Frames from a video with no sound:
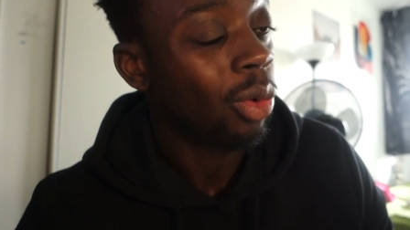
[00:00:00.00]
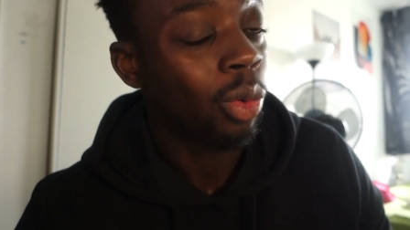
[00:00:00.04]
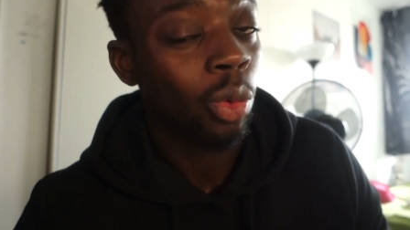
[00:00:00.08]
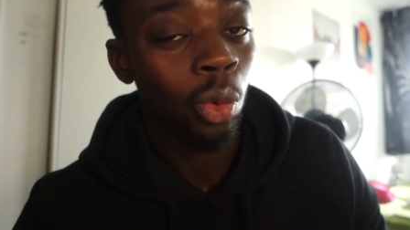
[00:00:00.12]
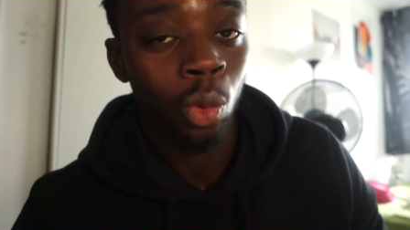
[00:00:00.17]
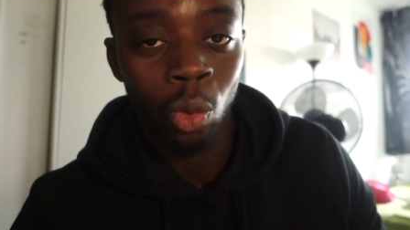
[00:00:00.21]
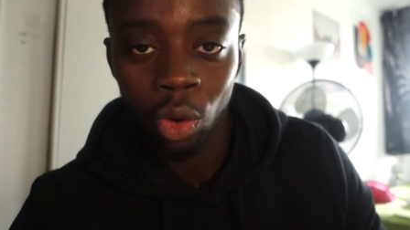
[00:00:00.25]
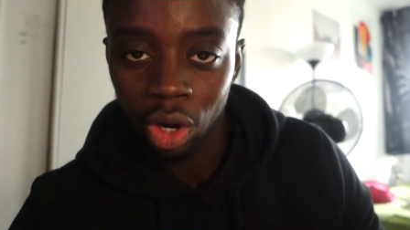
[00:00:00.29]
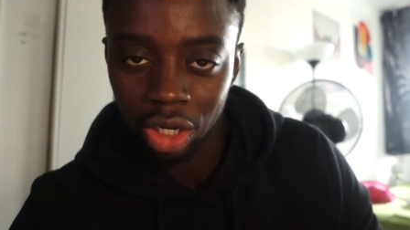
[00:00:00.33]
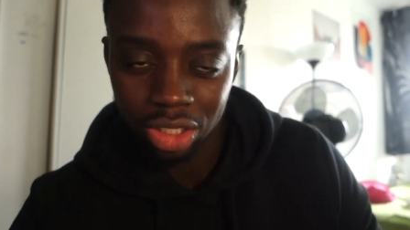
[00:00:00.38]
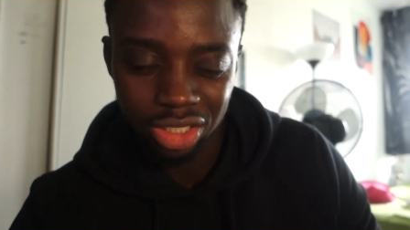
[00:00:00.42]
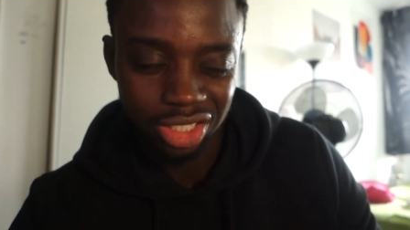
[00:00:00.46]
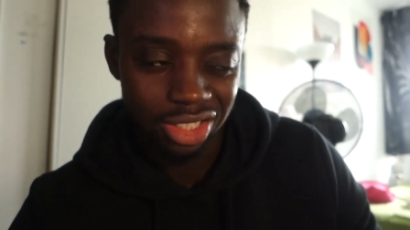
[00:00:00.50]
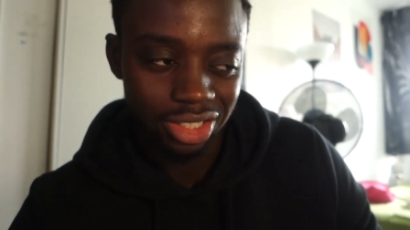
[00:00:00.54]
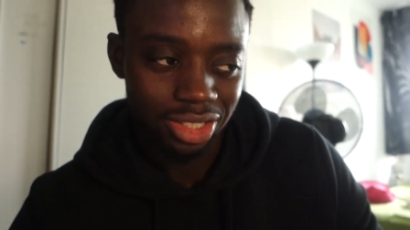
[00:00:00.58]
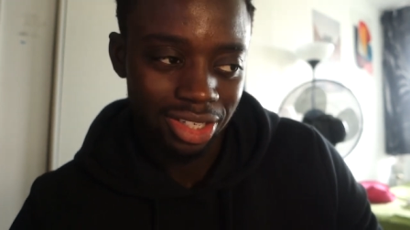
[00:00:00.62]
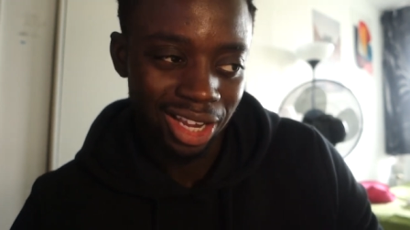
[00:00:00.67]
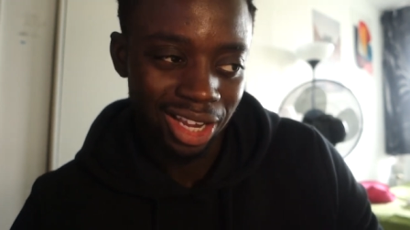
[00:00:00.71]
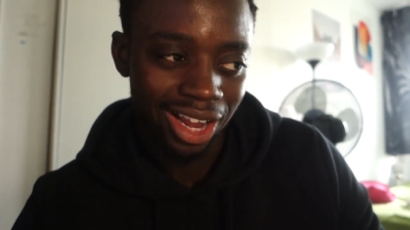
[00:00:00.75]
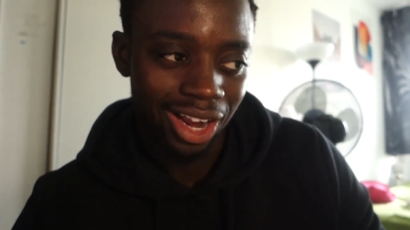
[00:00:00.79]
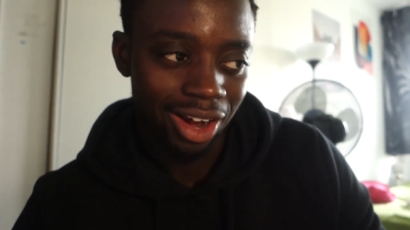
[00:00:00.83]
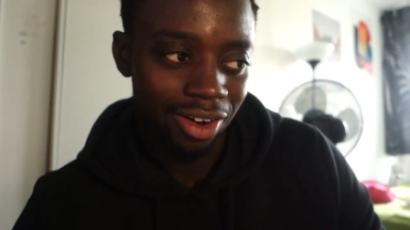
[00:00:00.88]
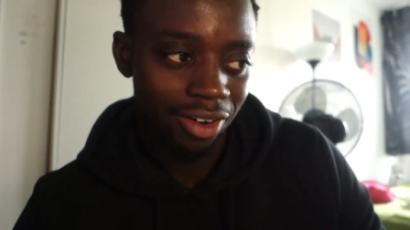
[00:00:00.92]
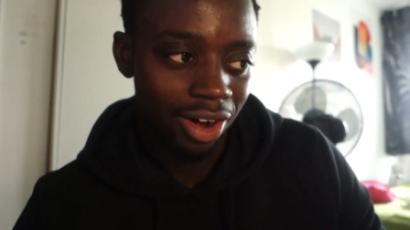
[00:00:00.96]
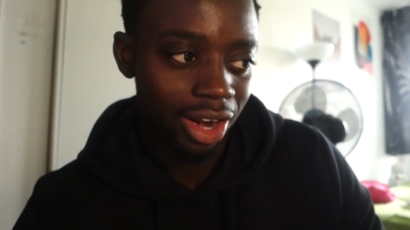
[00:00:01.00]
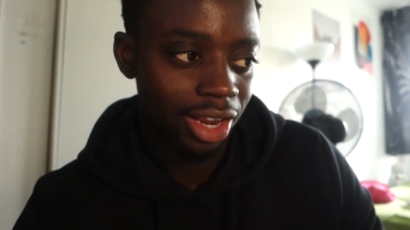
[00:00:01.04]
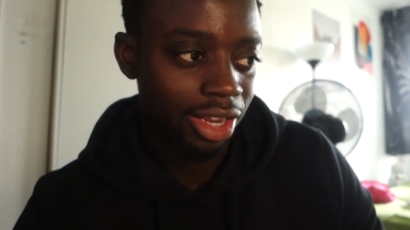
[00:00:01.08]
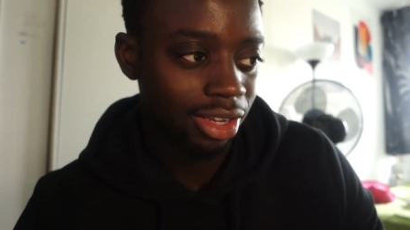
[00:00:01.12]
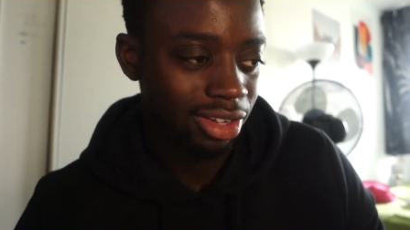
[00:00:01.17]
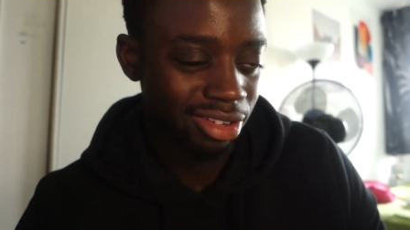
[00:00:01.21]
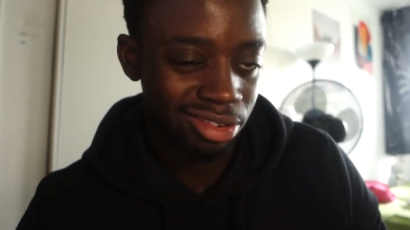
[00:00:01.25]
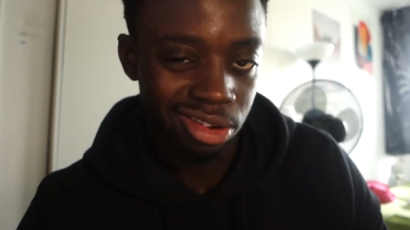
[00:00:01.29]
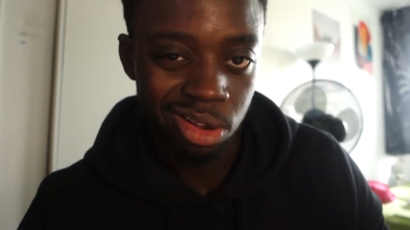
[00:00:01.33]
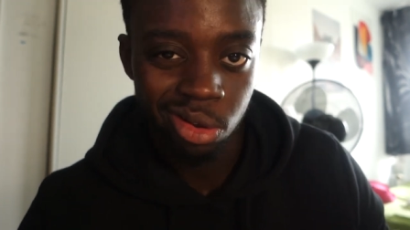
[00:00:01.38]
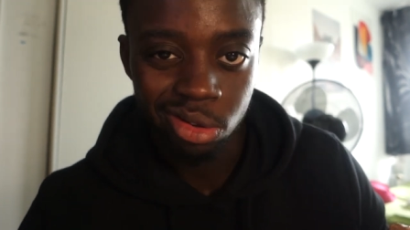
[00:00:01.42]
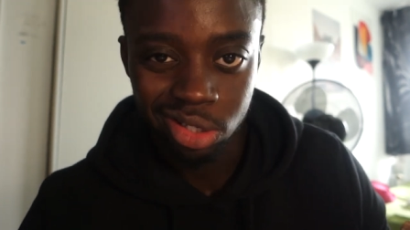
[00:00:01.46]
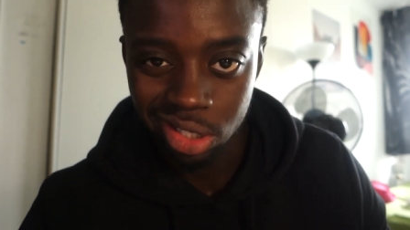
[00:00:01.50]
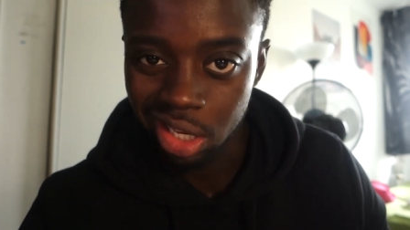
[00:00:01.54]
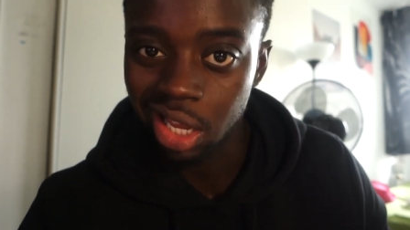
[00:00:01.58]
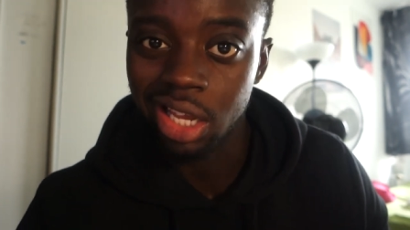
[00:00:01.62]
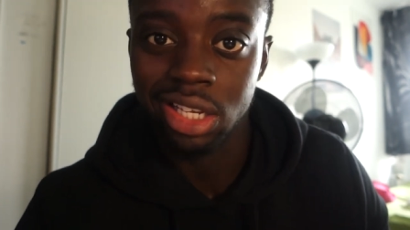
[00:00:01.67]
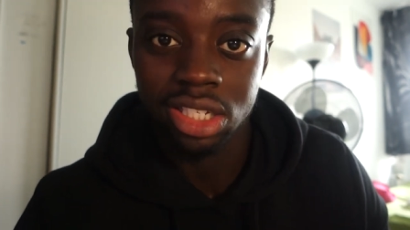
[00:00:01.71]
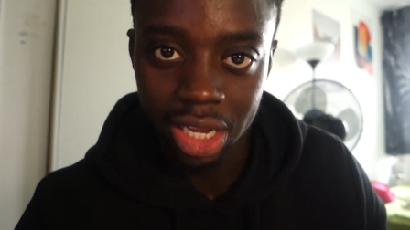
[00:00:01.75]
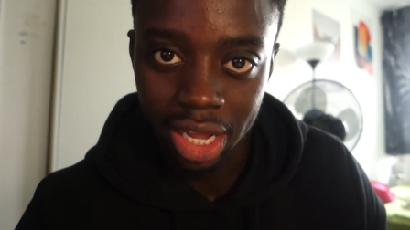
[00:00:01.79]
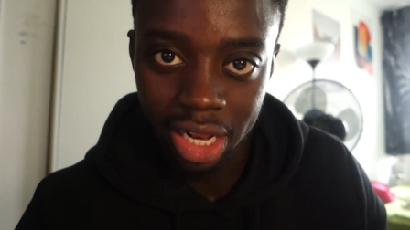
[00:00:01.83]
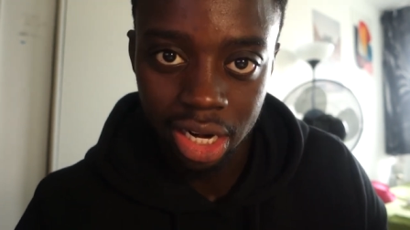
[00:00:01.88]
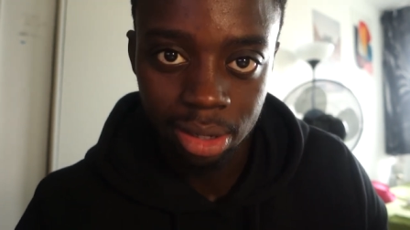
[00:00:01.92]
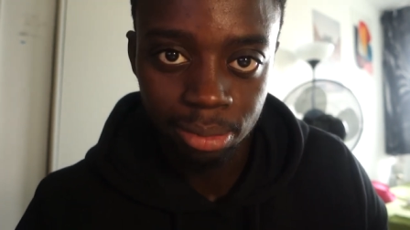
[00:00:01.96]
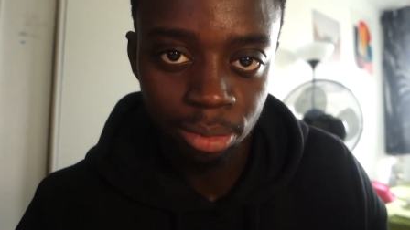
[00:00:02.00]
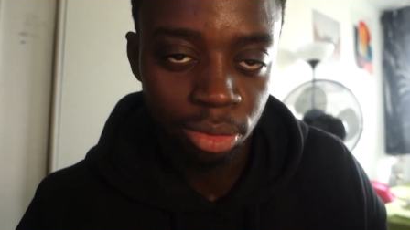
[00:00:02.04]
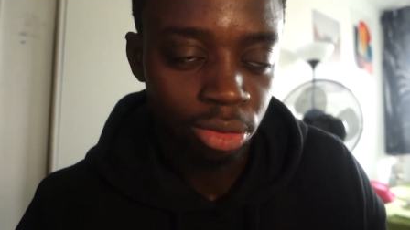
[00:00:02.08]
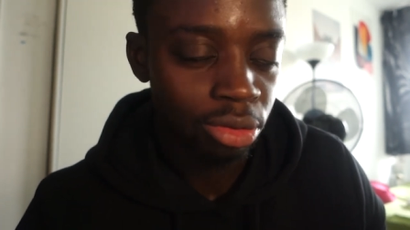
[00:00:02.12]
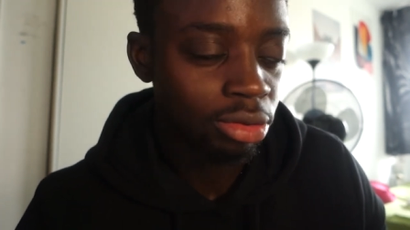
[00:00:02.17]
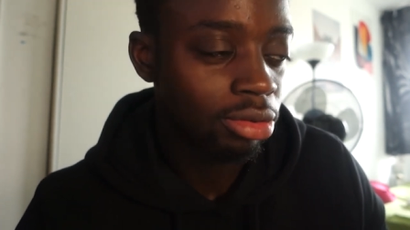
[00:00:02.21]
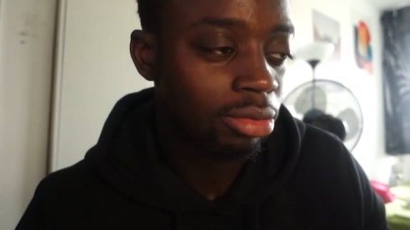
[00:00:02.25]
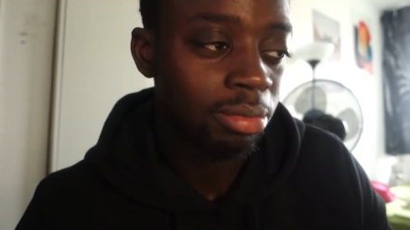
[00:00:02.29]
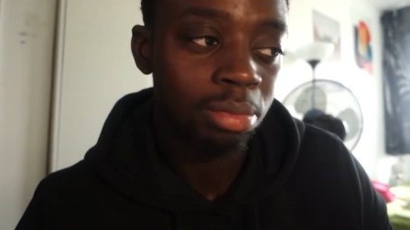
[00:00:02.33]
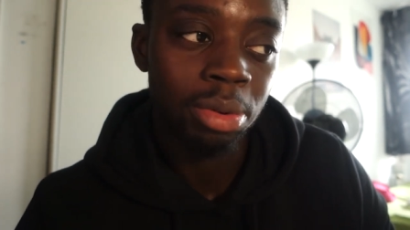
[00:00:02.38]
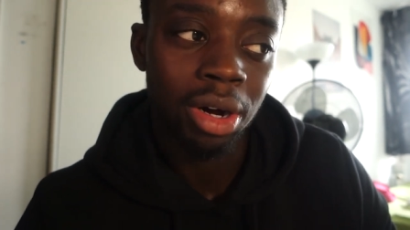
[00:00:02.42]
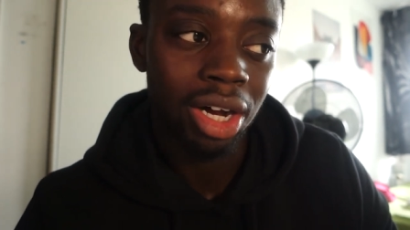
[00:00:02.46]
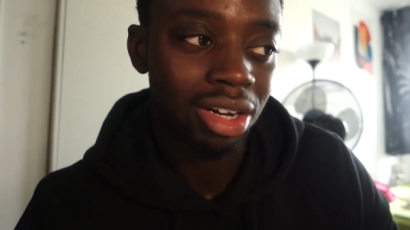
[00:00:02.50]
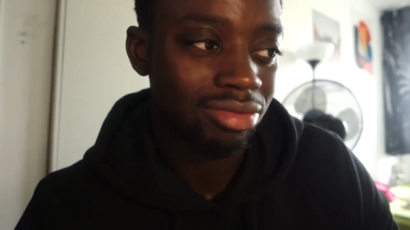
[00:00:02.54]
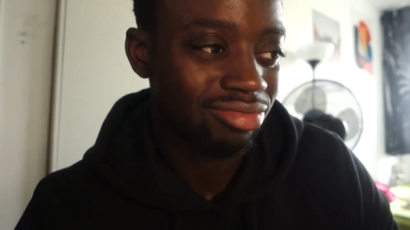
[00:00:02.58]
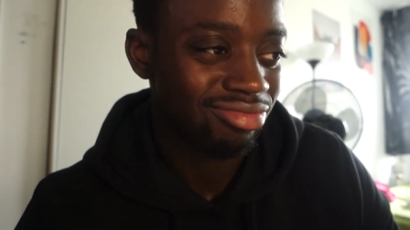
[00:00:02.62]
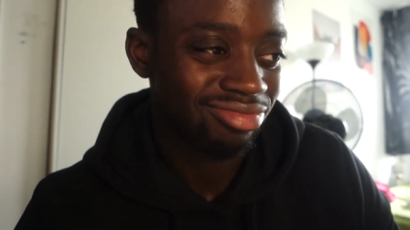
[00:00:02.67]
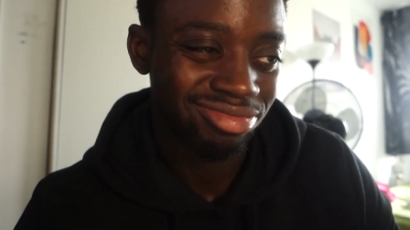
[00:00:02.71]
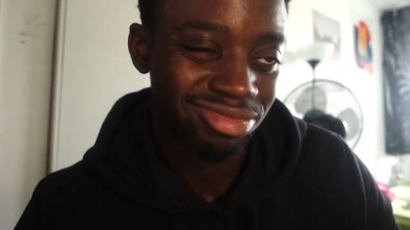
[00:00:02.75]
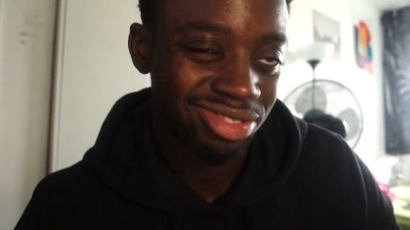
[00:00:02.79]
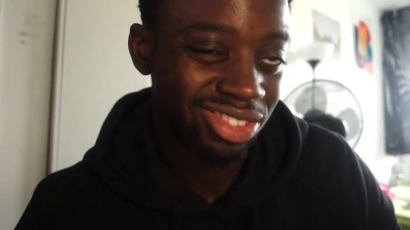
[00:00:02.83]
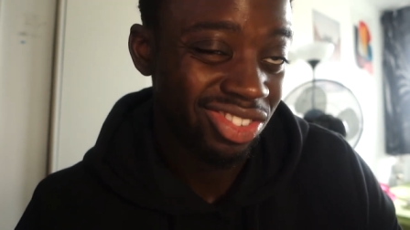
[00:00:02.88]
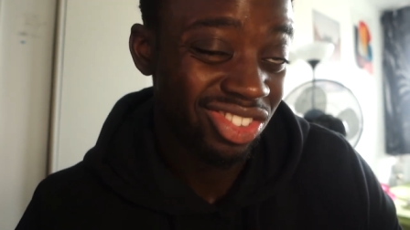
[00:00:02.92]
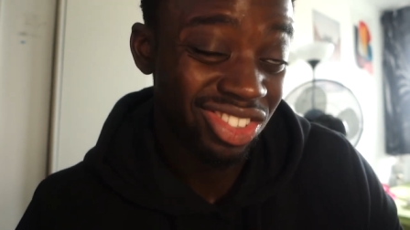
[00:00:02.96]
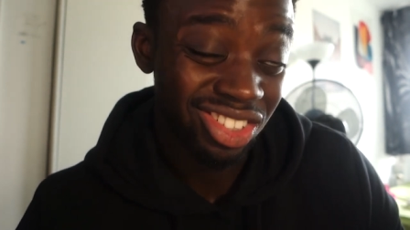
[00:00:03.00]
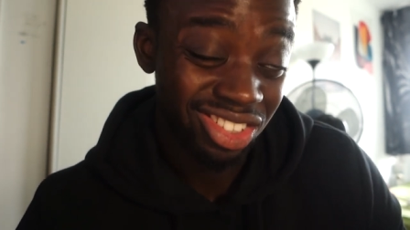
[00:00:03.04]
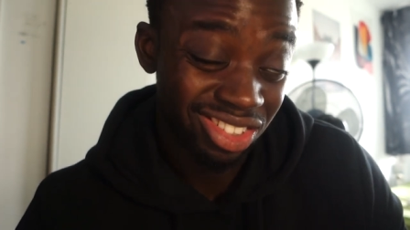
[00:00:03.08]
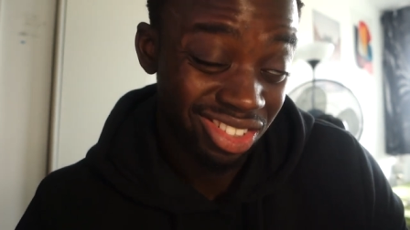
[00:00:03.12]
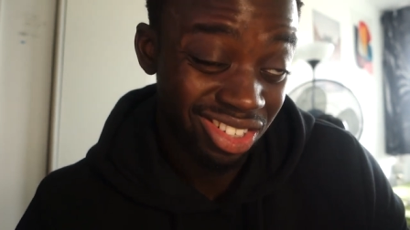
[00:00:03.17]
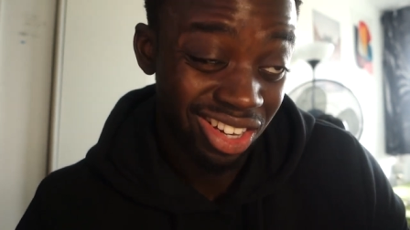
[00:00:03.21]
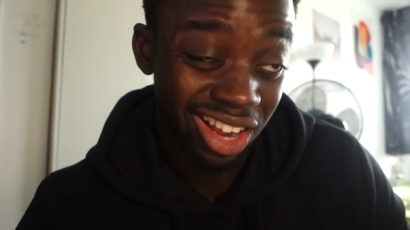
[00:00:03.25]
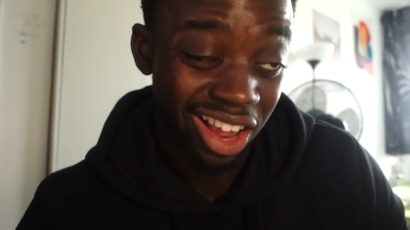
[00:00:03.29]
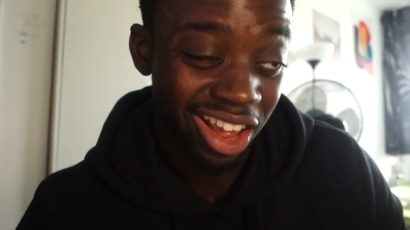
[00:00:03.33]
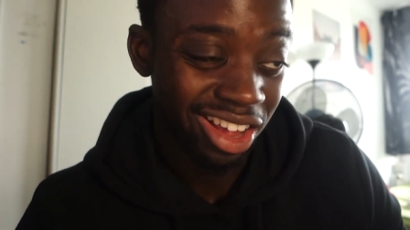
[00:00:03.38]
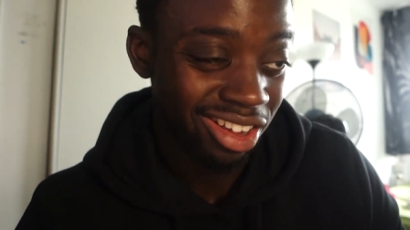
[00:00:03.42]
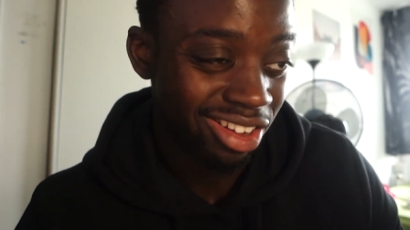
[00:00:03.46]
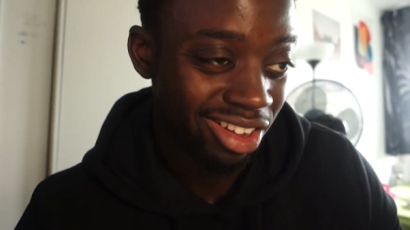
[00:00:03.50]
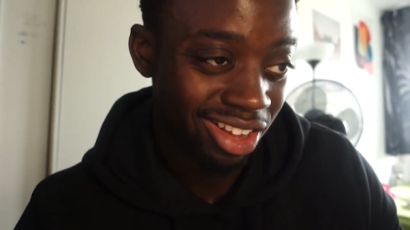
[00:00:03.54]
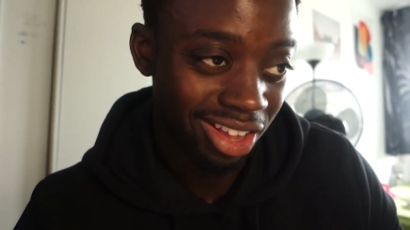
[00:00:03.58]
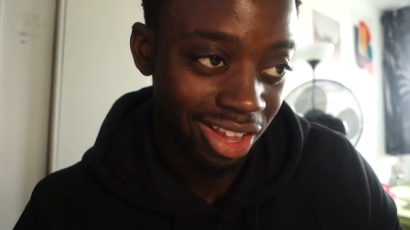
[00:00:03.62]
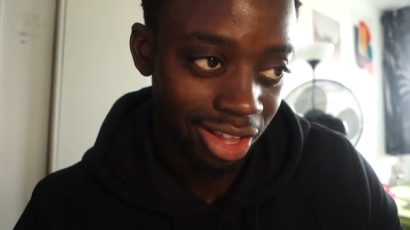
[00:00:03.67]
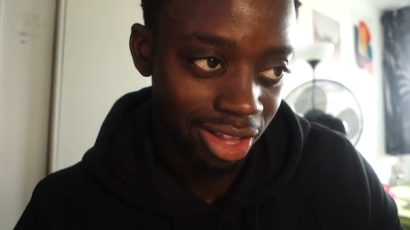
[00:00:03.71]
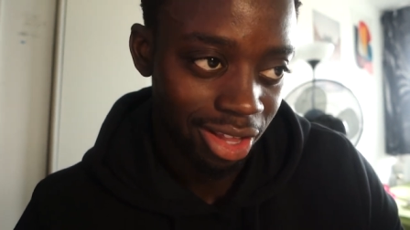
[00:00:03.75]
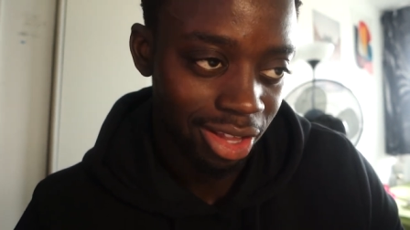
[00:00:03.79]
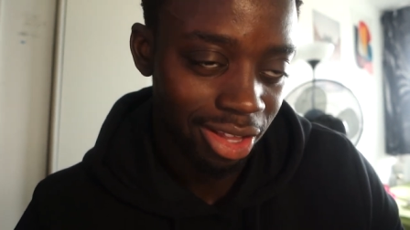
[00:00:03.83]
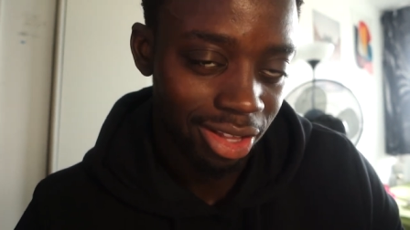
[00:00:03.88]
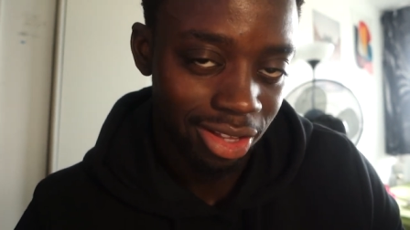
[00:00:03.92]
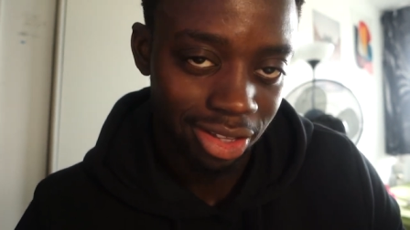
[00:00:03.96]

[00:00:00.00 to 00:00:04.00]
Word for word: Wasn't that great. It's, it's edible, but it was just like, ugh,